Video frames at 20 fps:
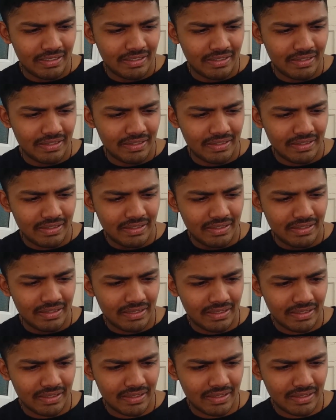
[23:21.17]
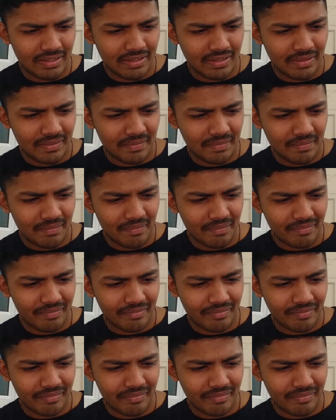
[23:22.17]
Nothing is said.